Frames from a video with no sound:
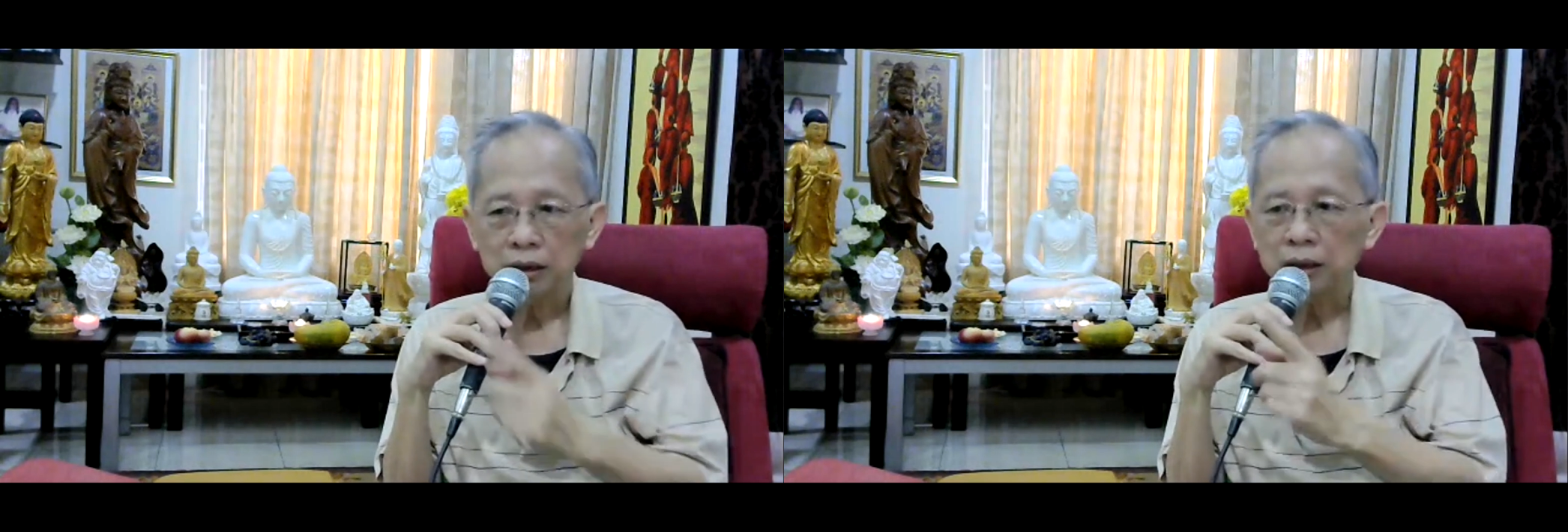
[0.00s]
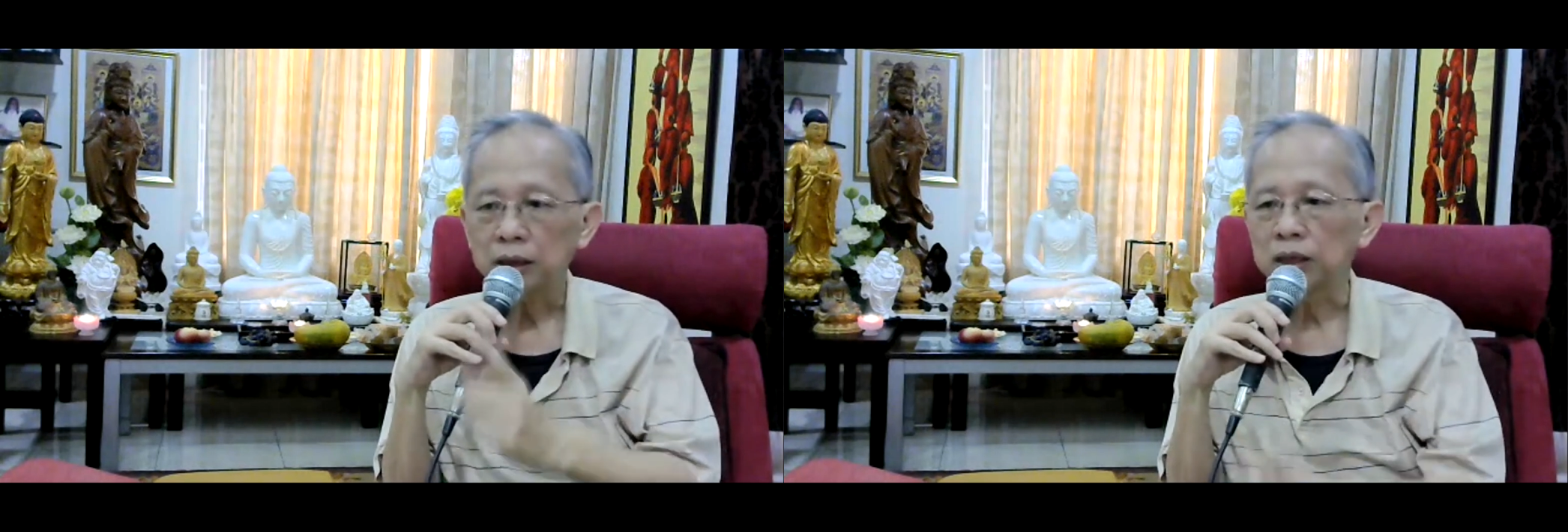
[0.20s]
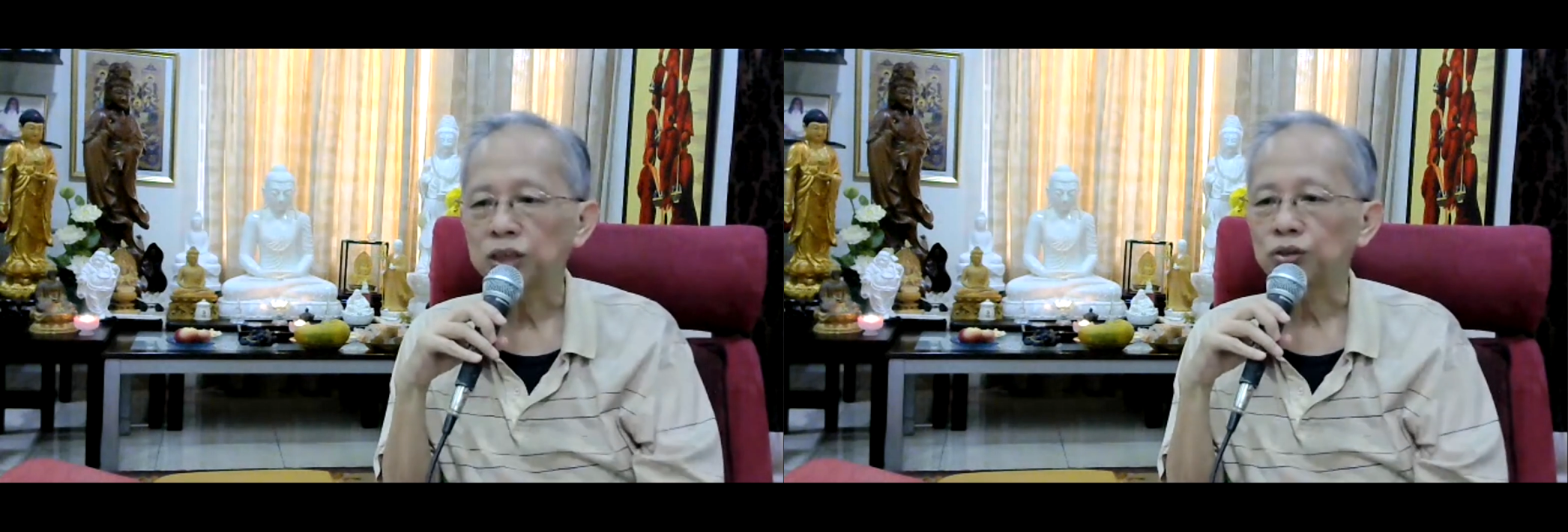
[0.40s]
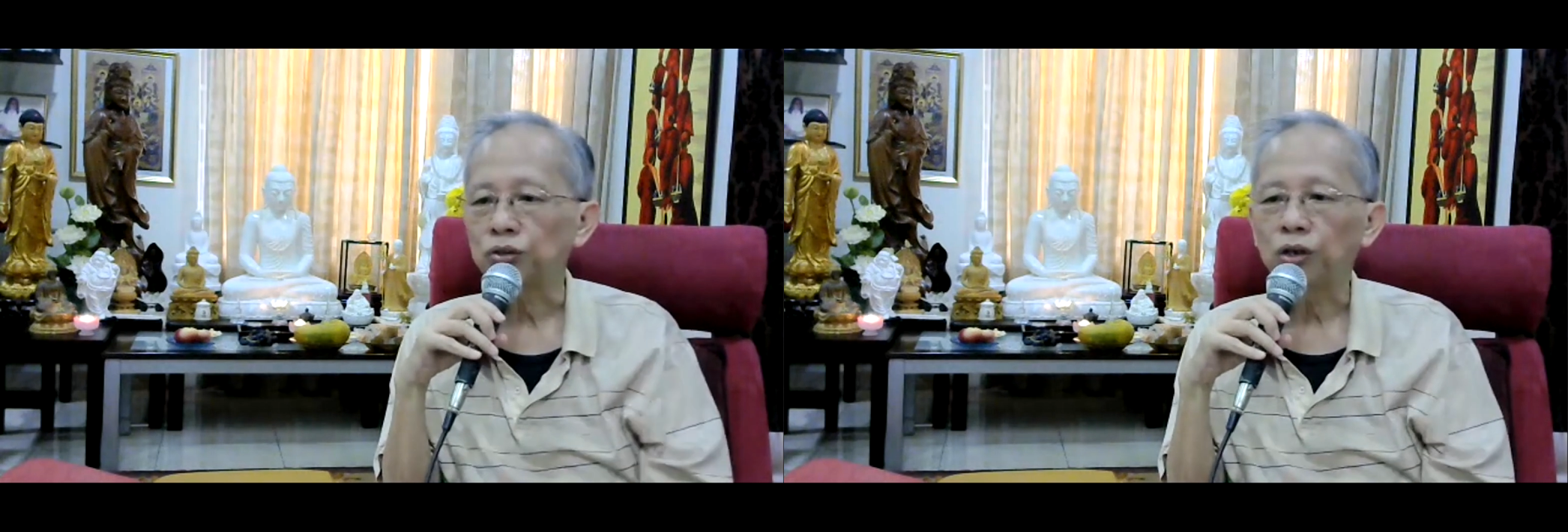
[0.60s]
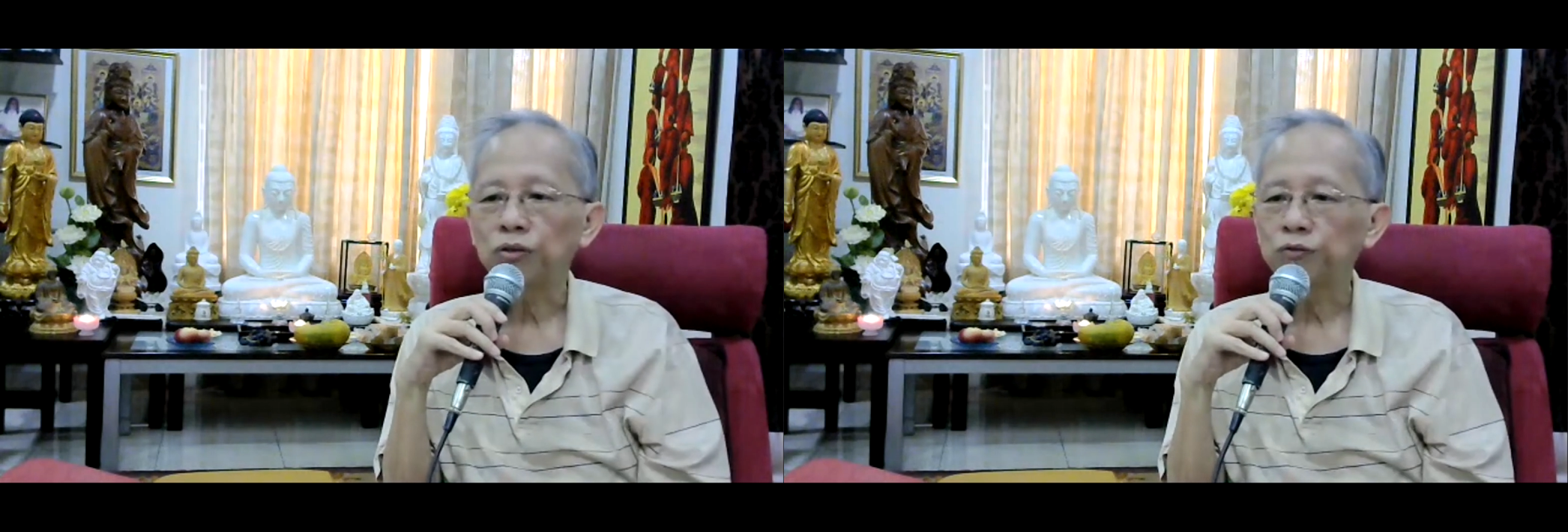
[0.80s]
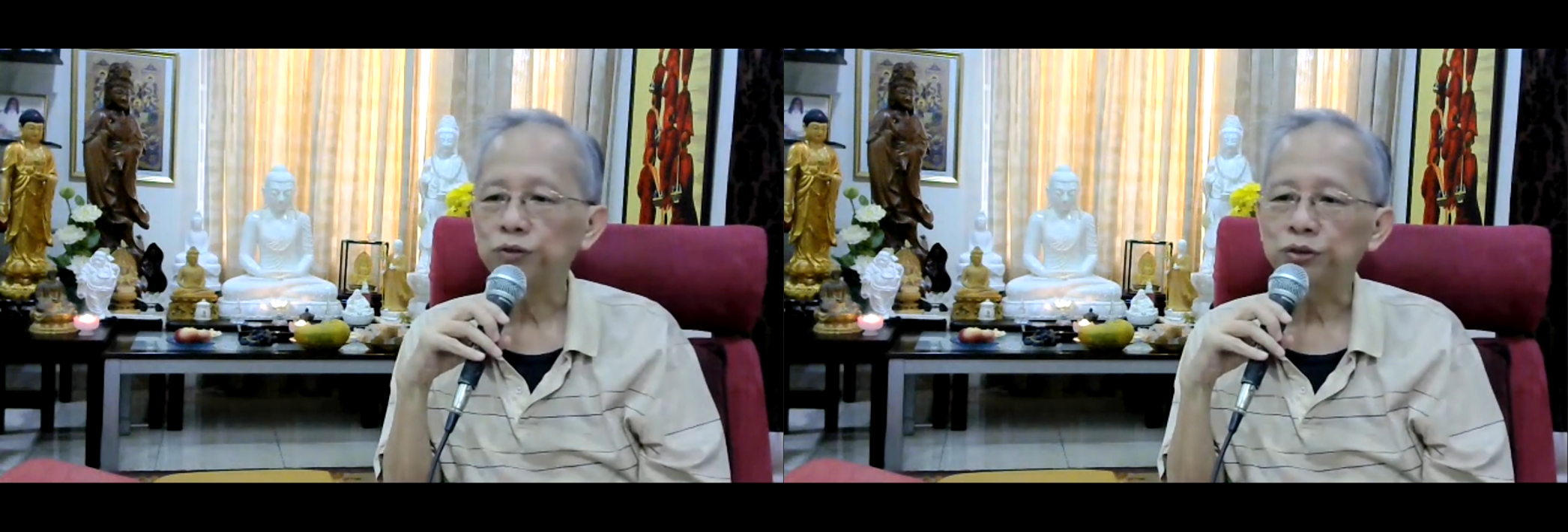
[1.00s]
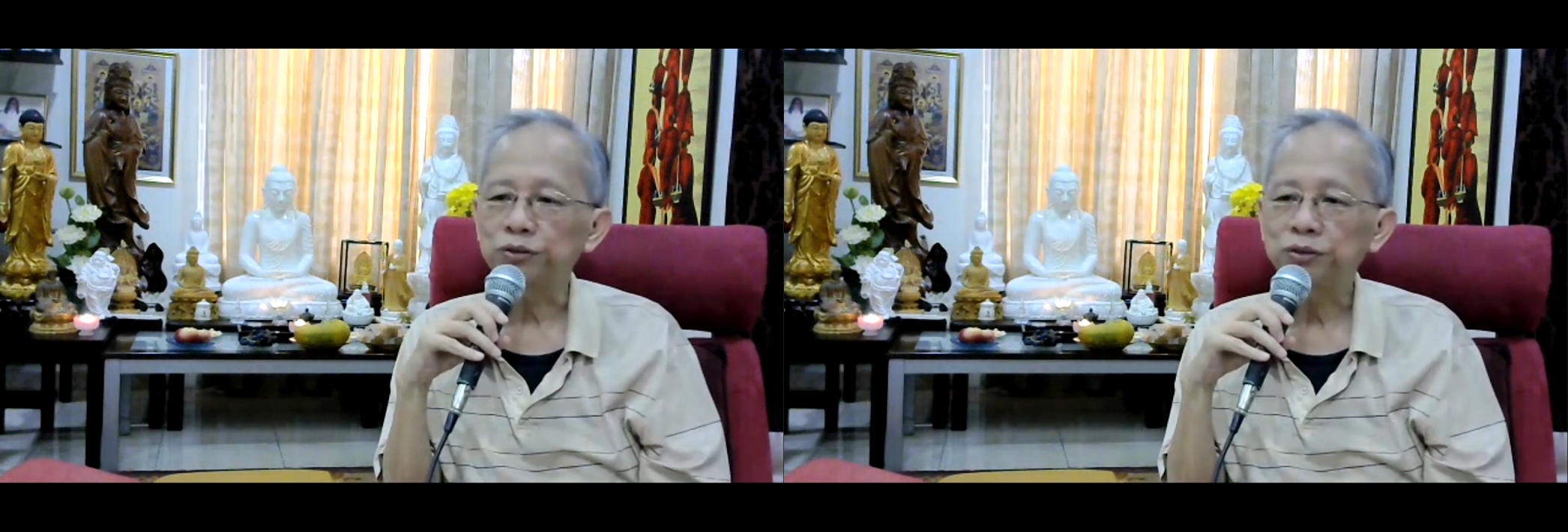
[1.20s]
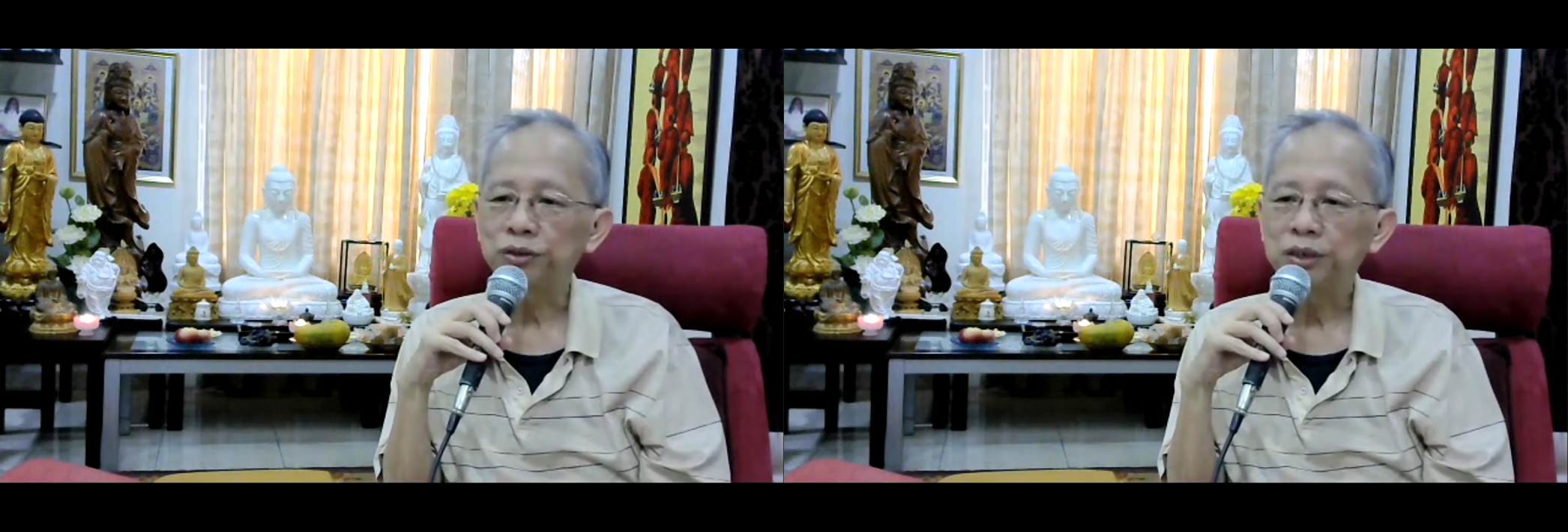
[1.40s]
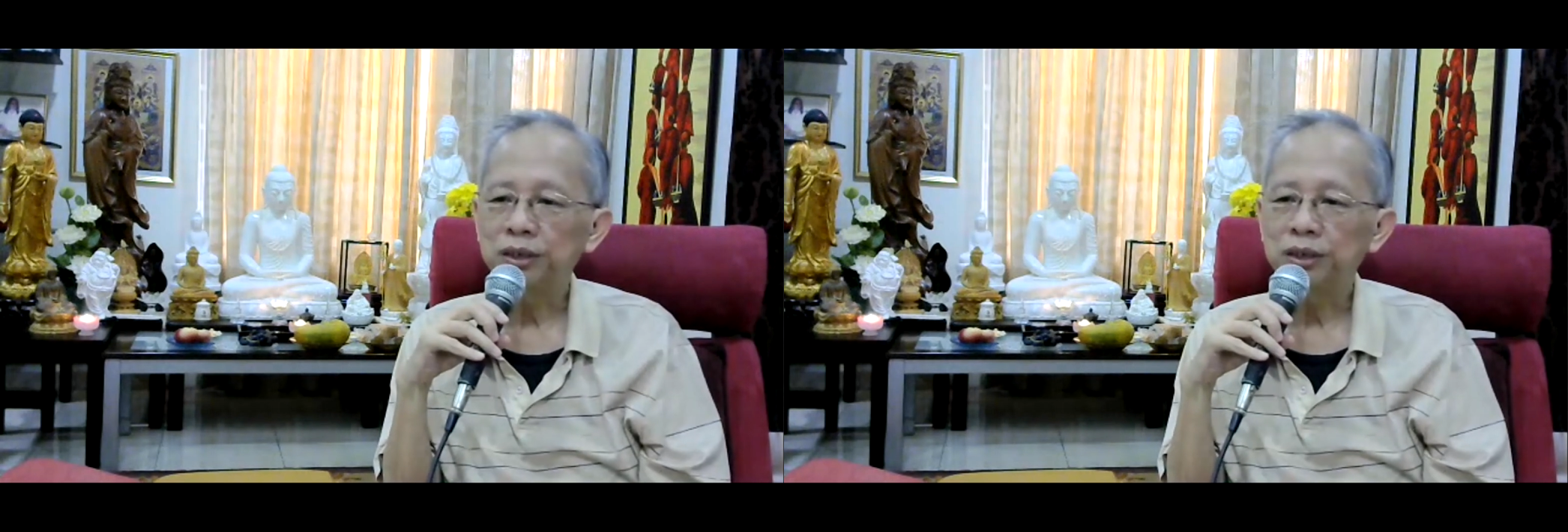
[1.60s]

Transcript: This is wrong view.